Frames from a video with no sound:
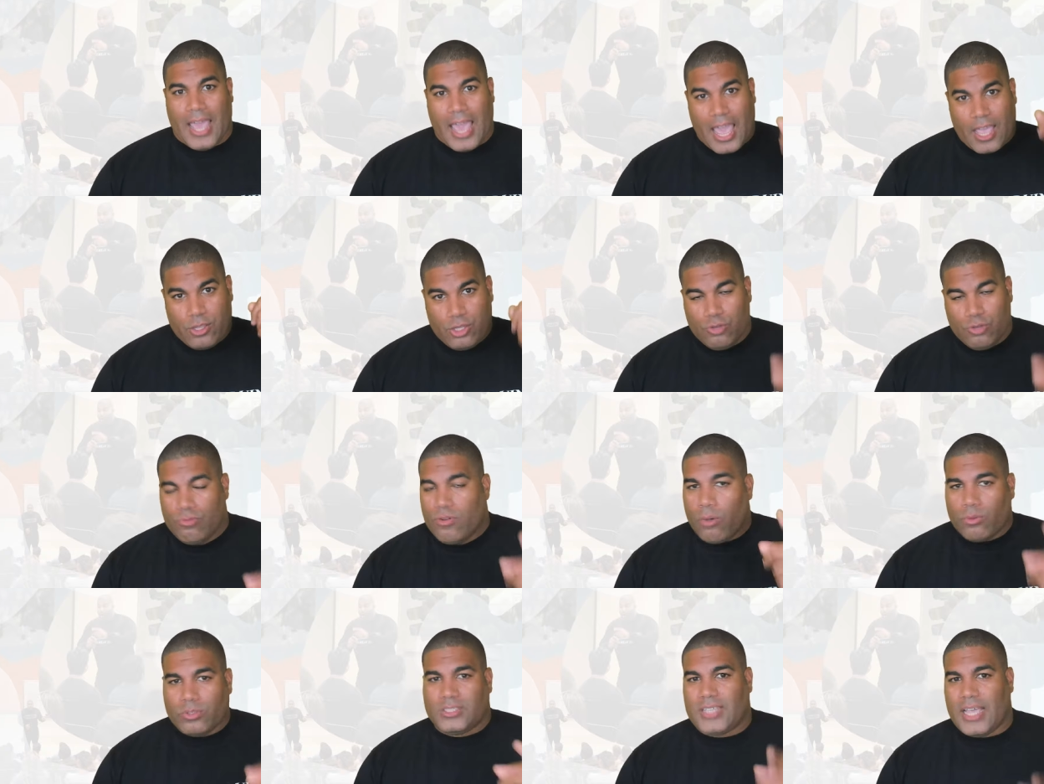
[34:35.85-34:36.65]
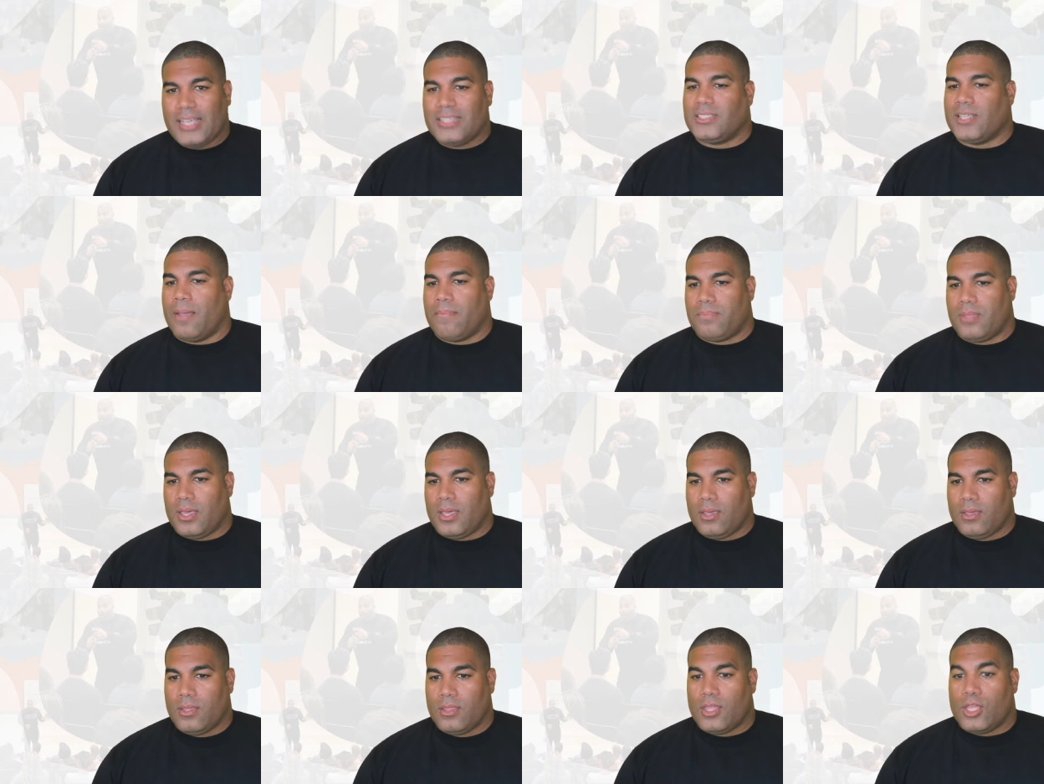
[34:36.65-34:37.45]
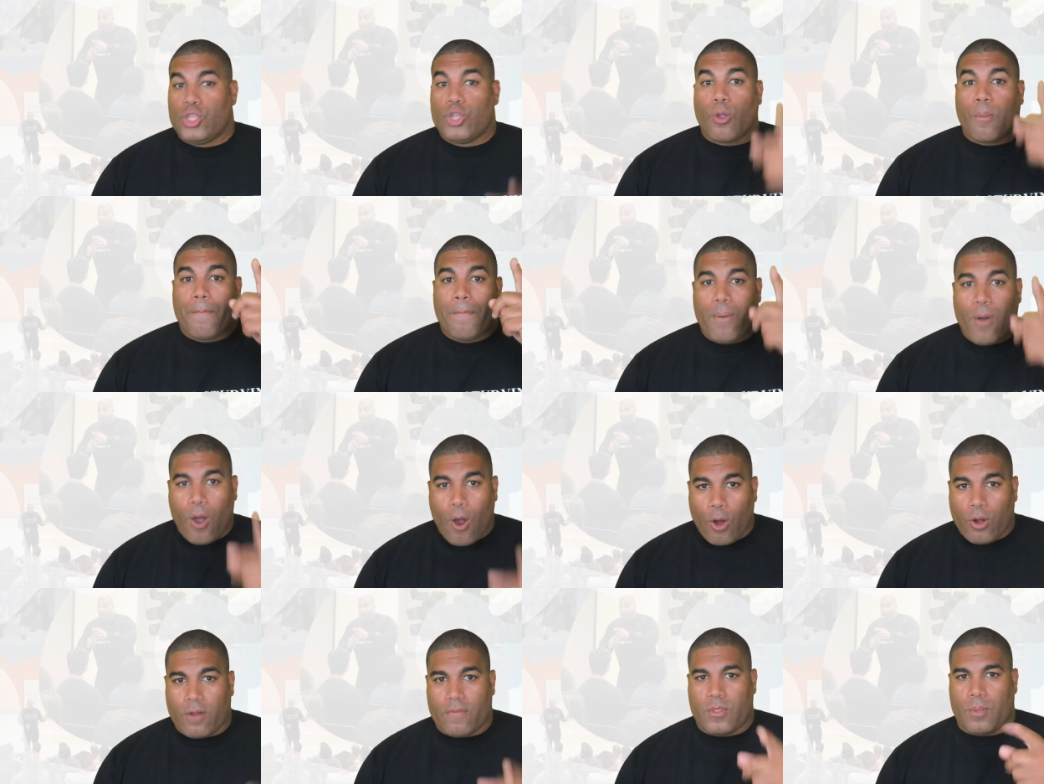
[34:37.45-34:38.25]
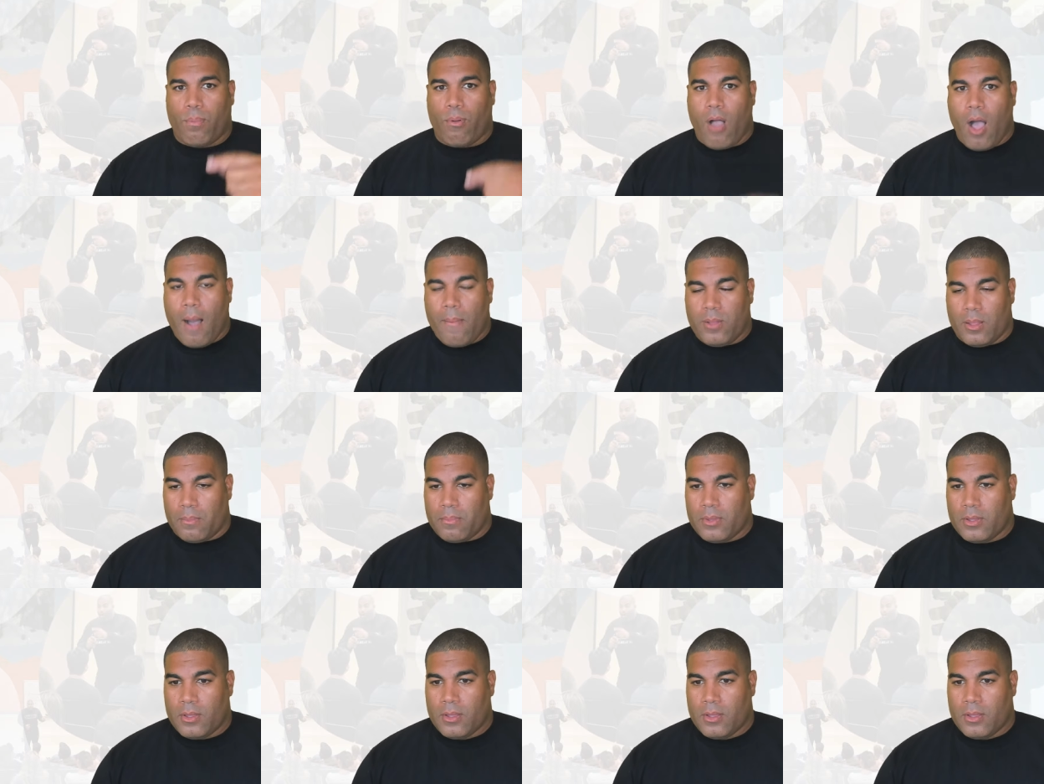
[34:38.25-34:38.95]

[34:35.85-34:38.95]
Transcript: and you don't say something, then you're part of the problem